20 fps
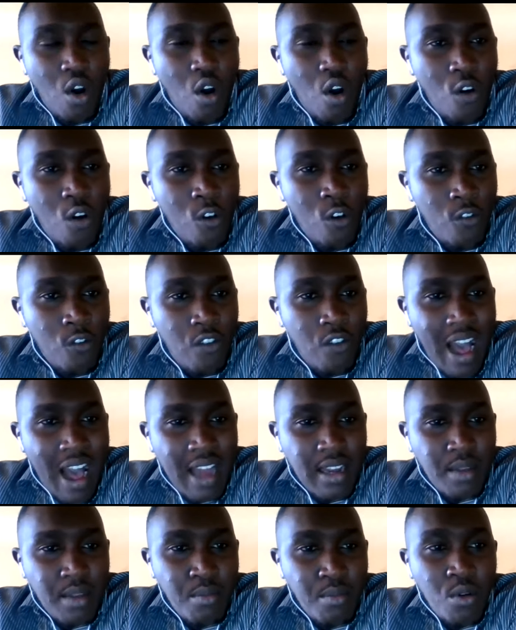of
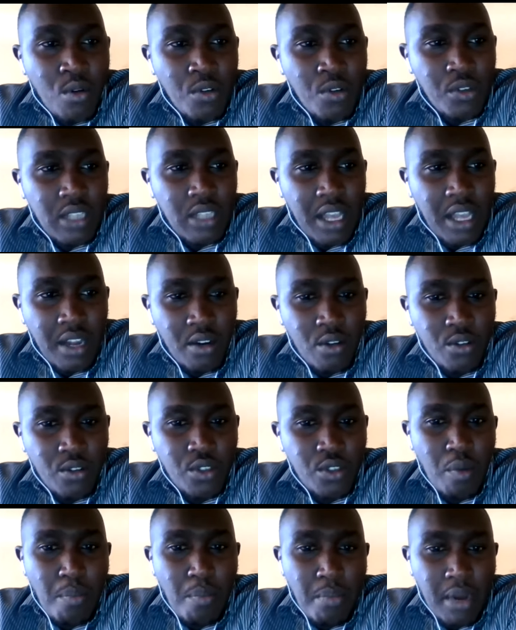animals and
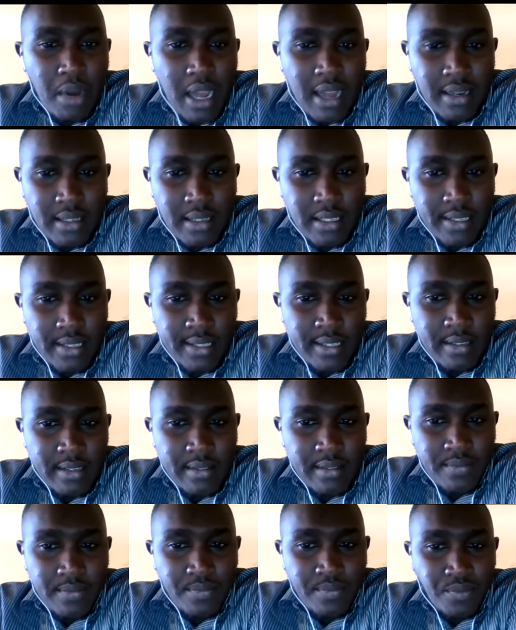also plants.
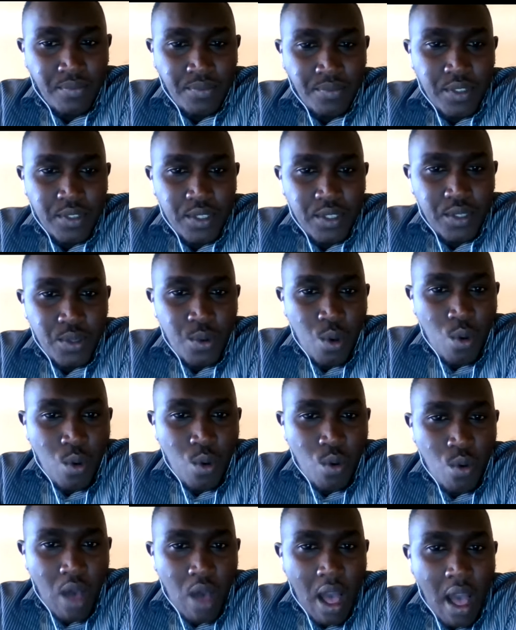
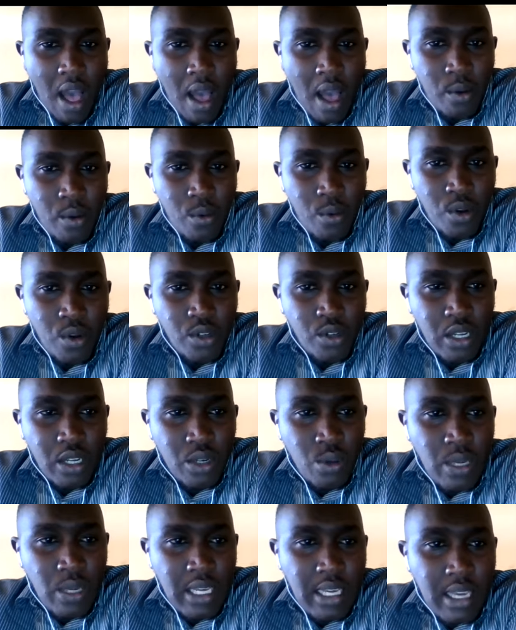So uh, what we are
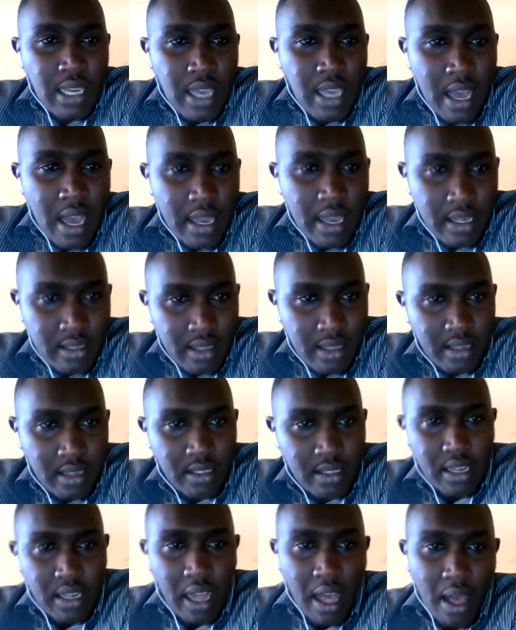doing here is
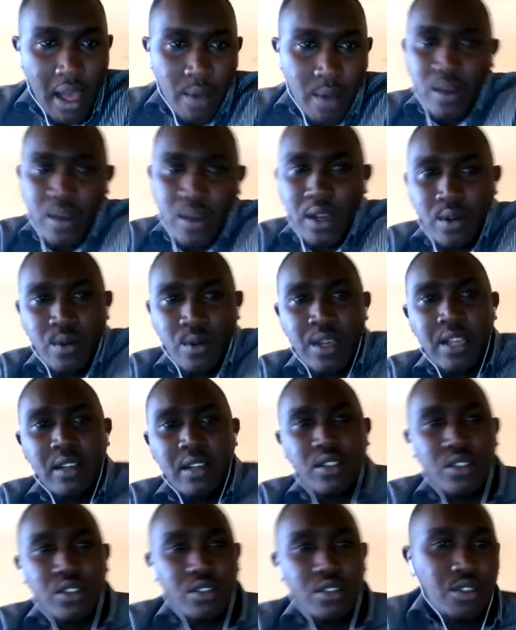that uh, we are
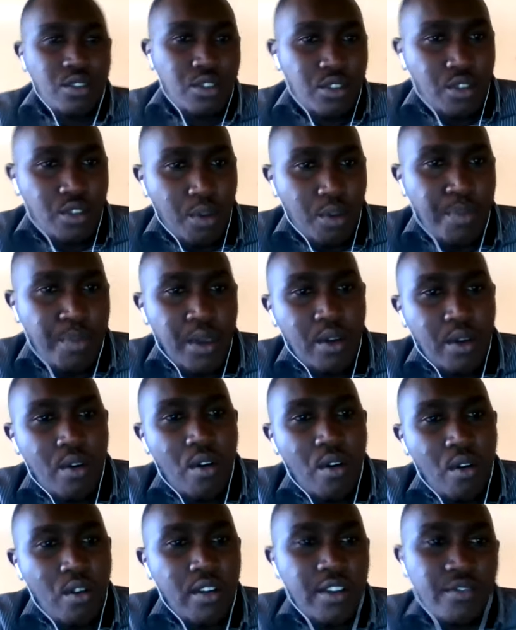doing
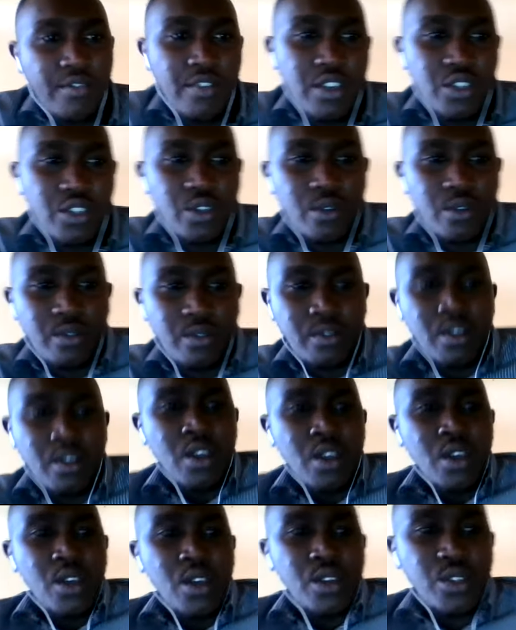topical revision.
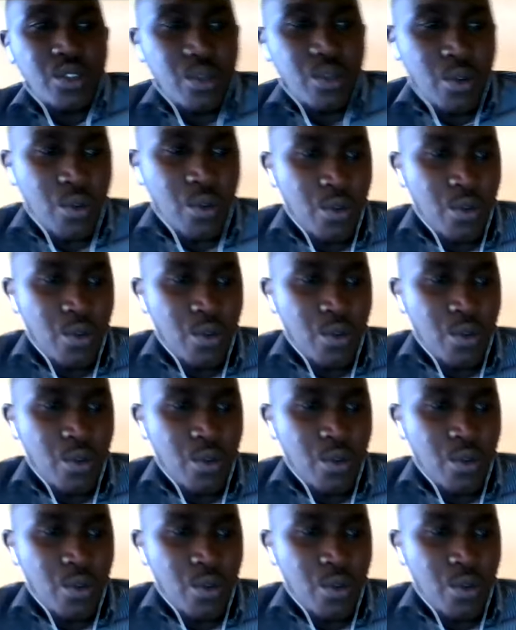So